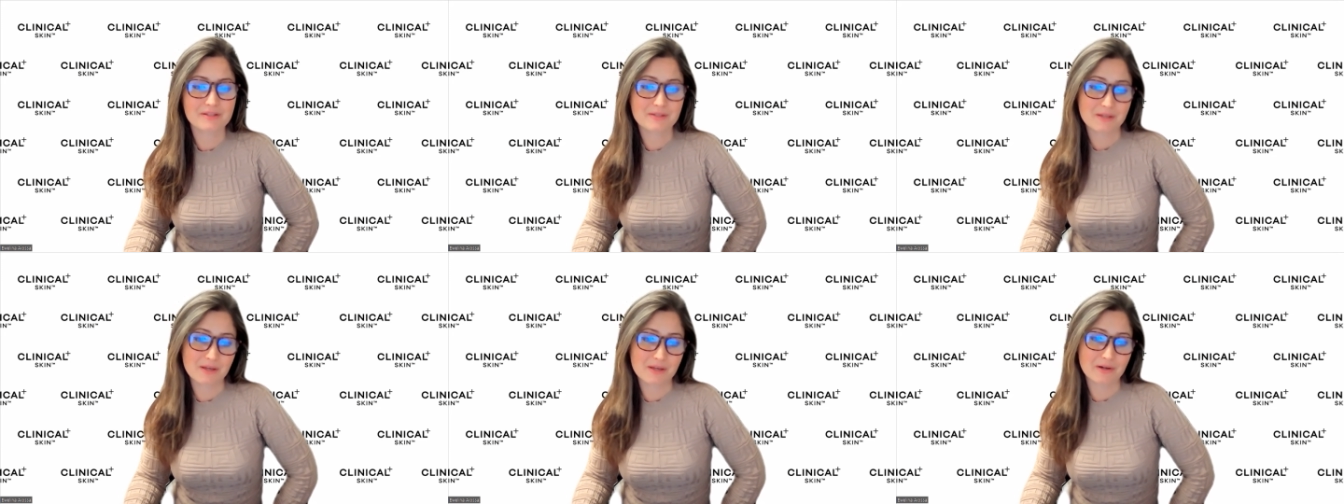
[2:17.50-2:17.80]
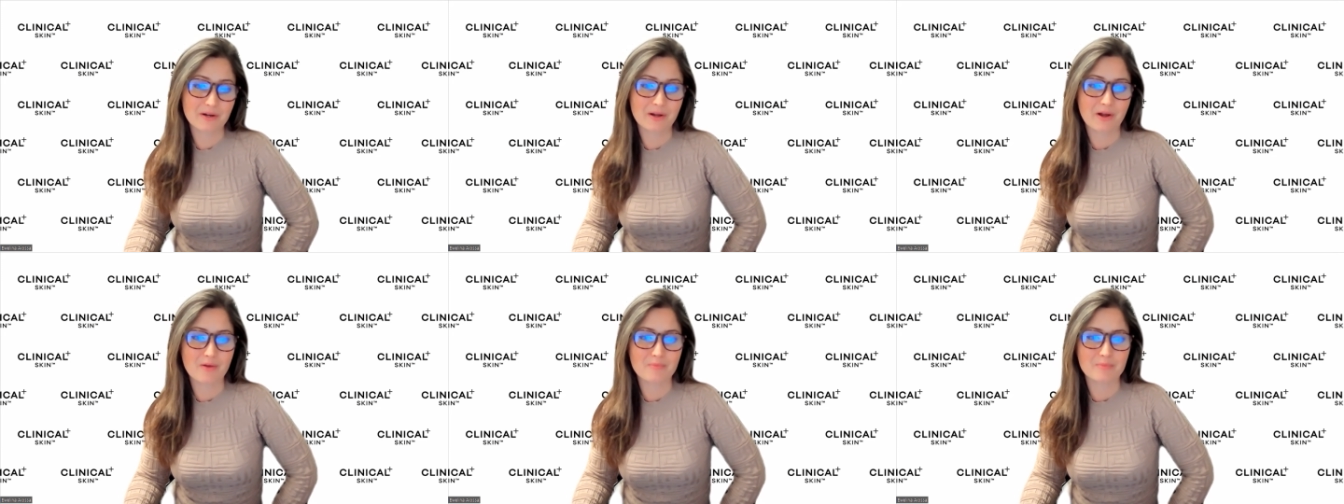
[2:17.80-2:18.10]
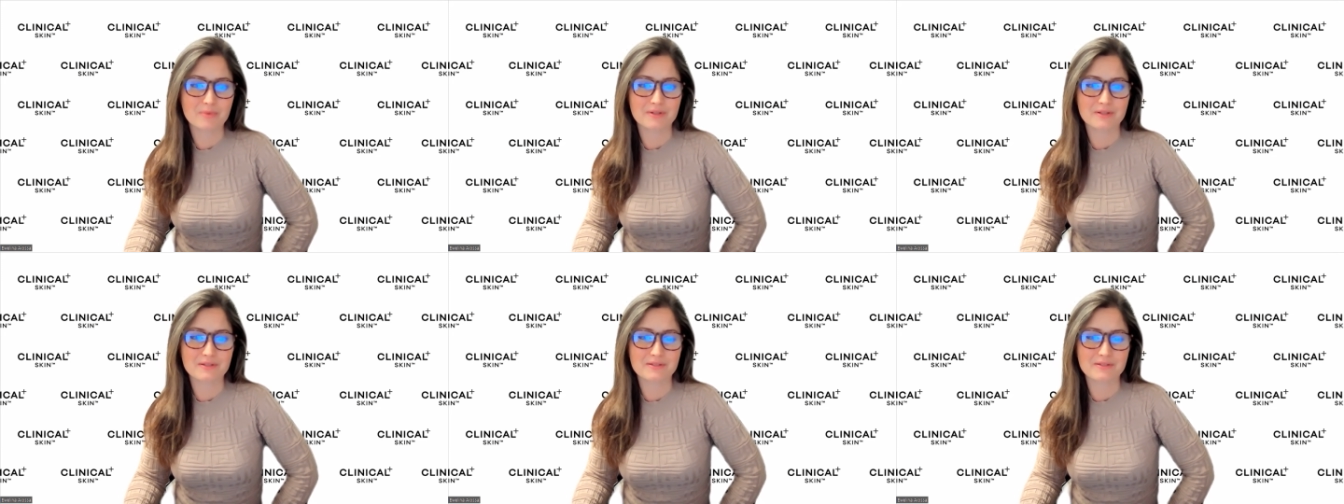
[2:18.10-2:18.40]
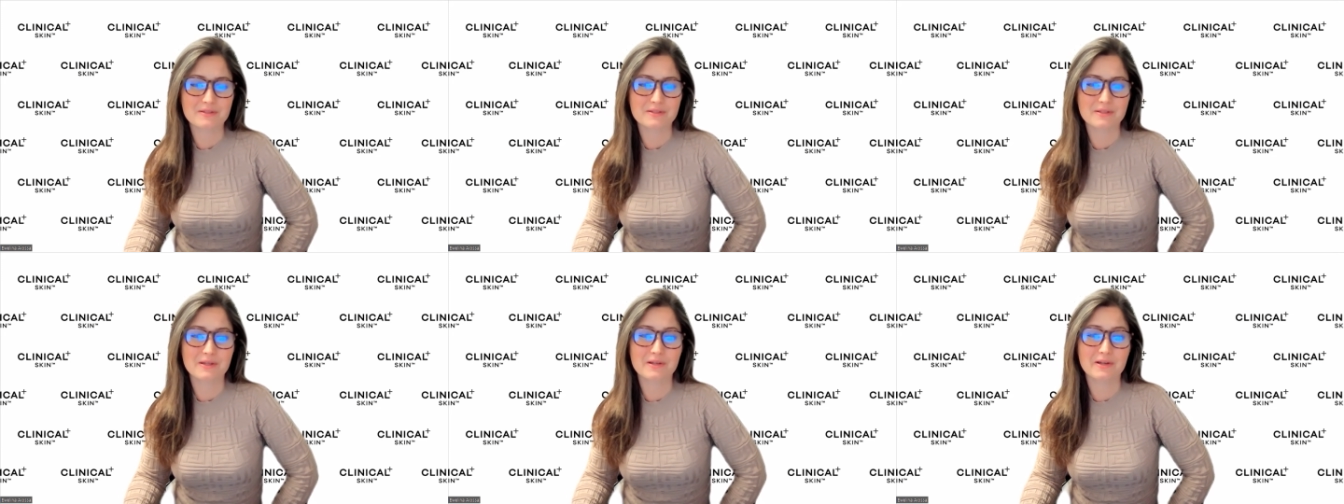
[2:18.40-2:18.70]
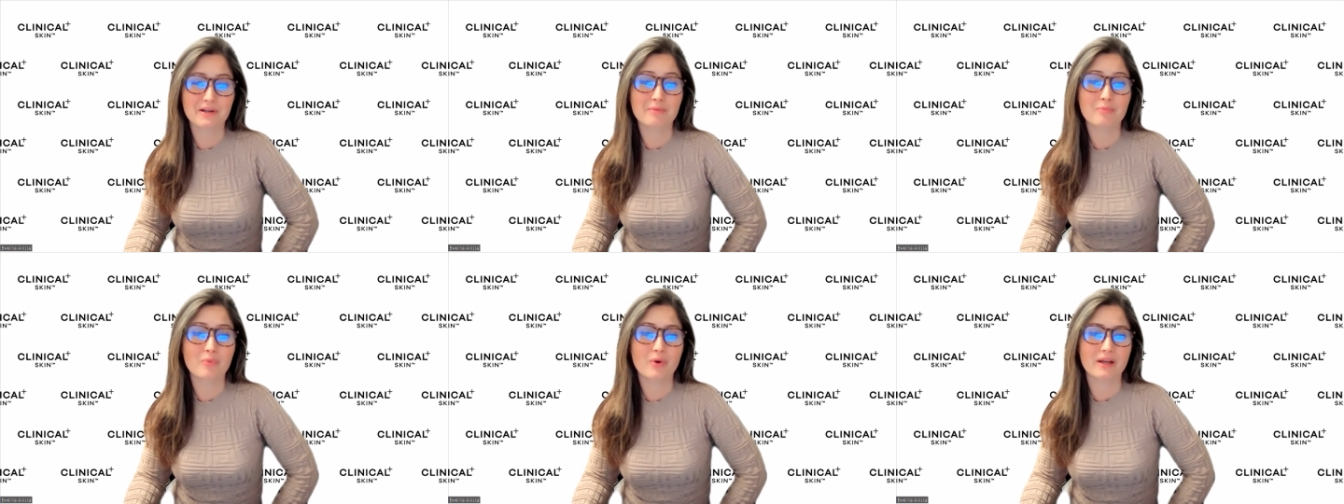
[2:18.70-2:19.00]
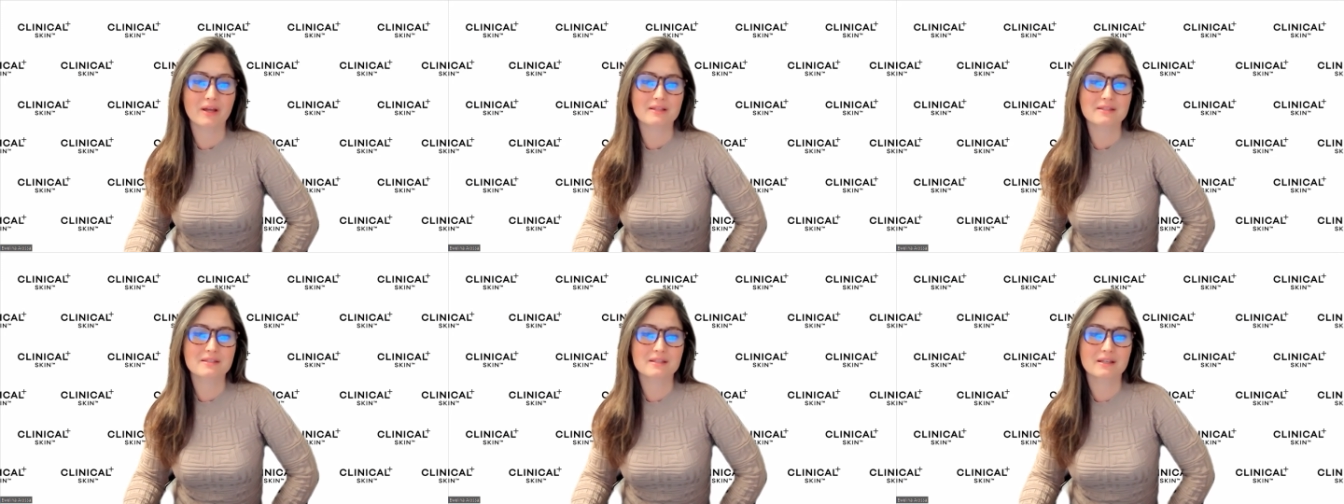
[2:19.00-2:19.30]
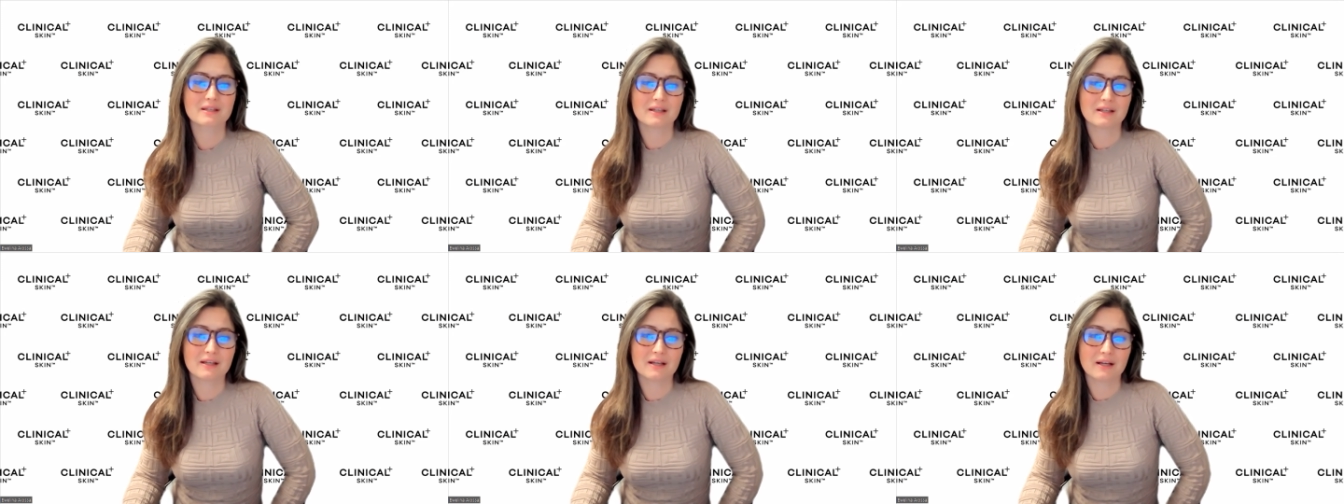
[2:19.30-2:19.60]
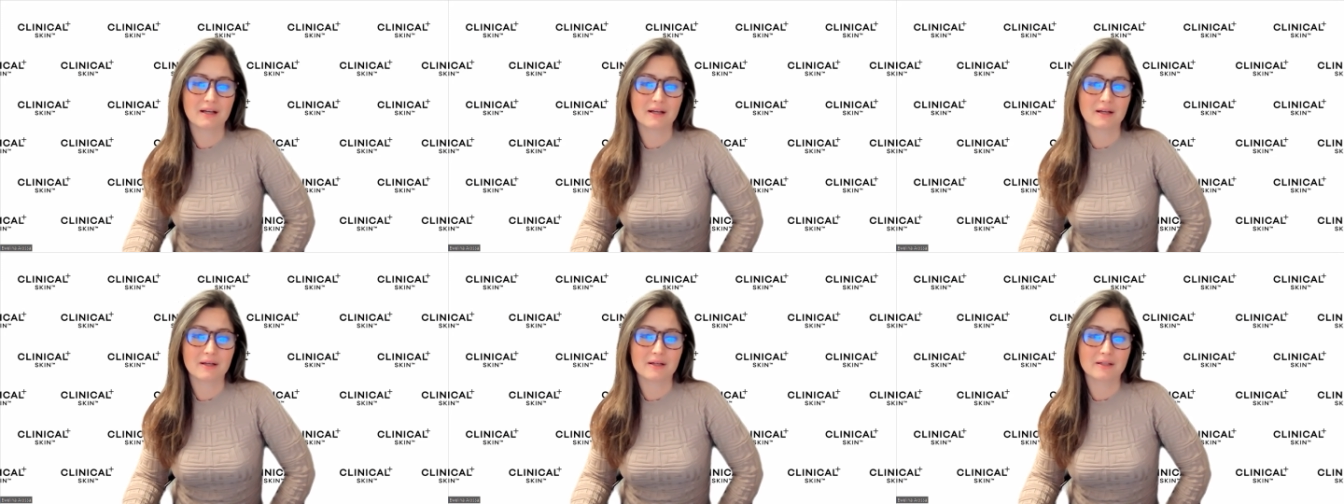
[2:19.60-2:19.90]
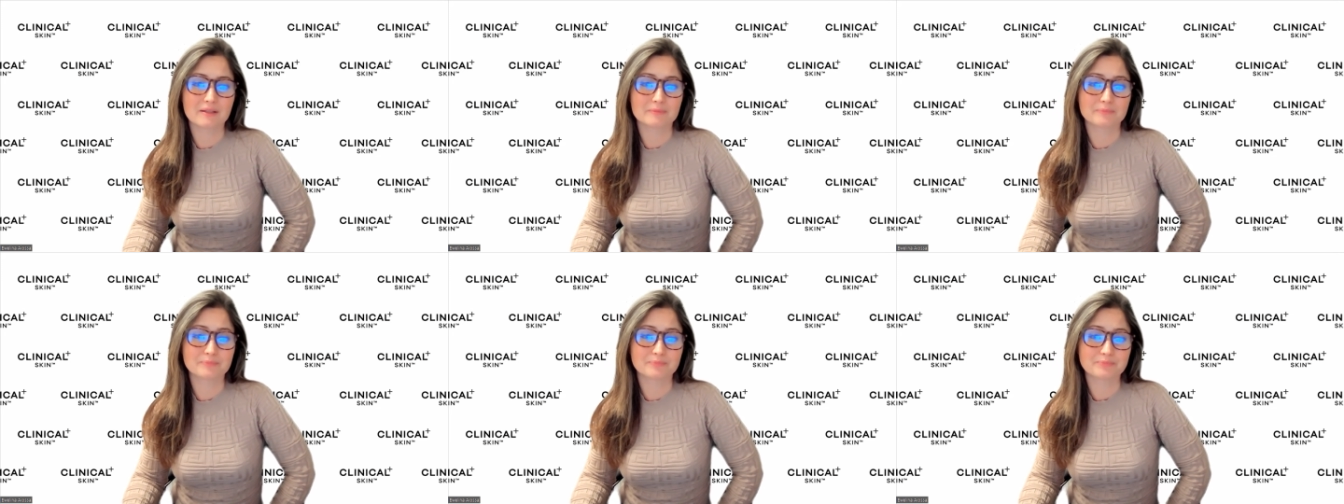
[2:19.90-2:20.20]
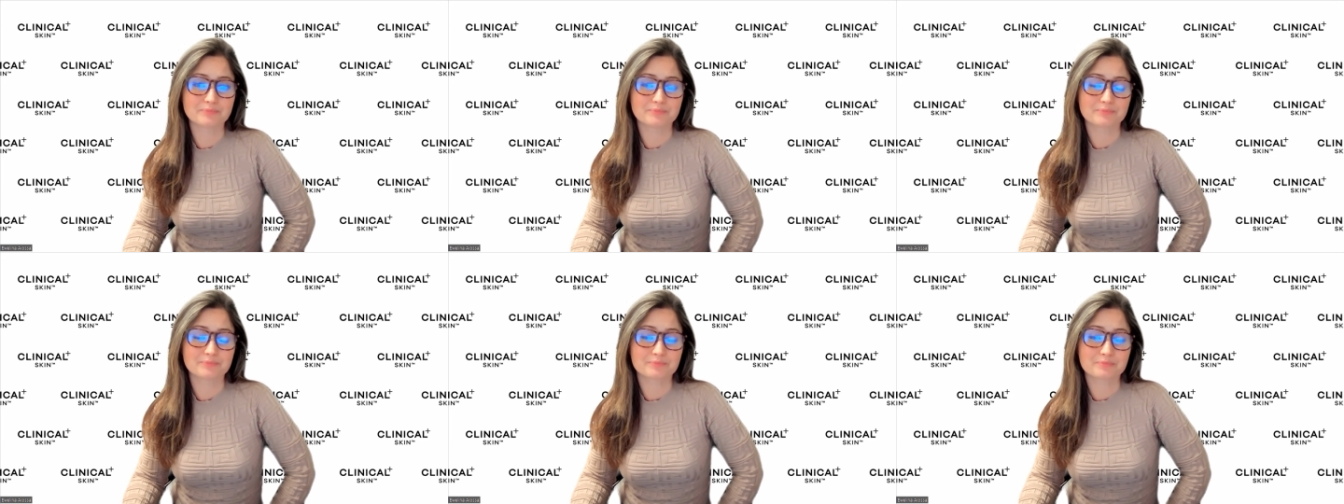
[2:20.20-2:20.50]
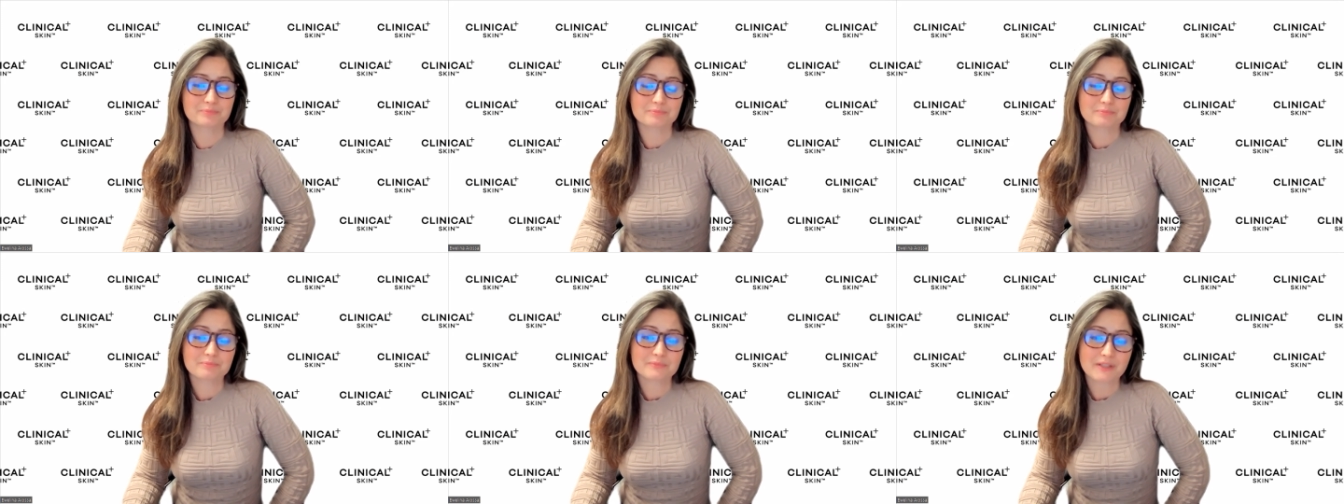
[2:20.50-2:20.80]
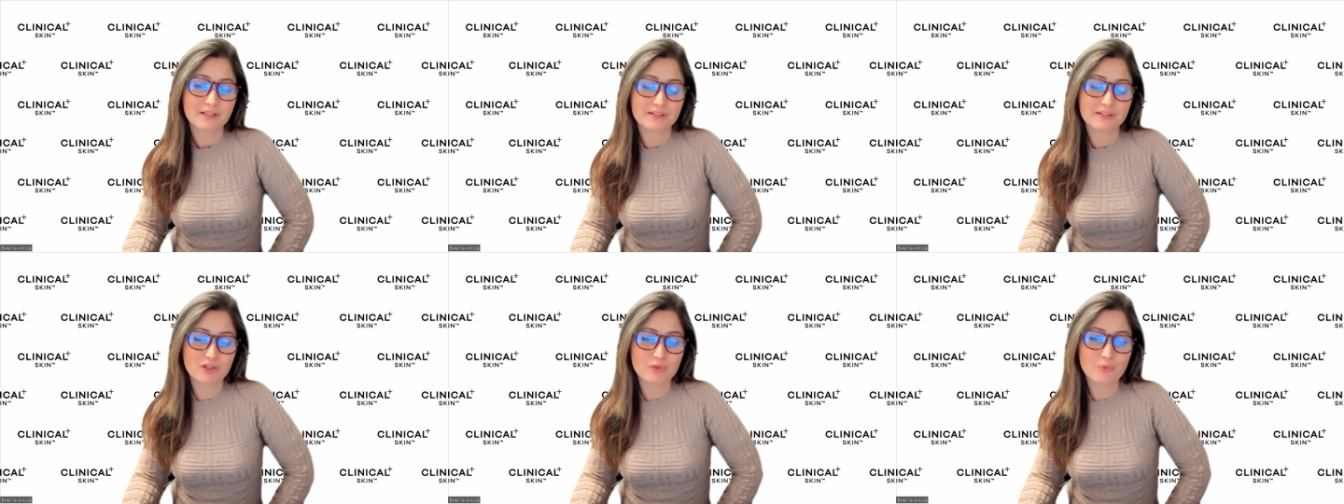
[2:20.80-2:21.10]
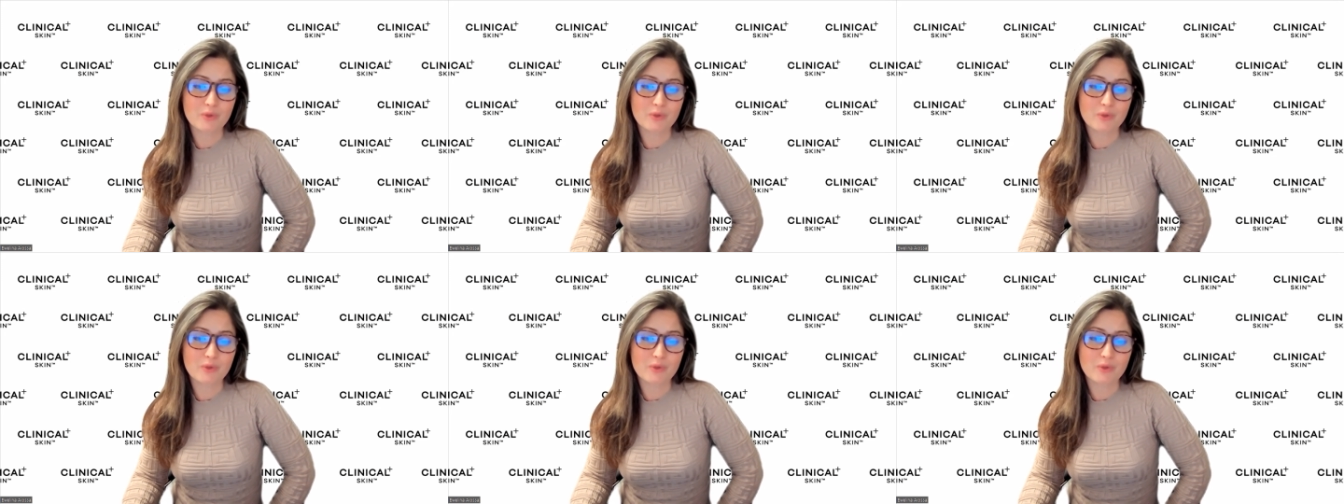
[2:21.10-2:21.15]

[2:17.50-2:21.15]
skincare companies and skincare brands. The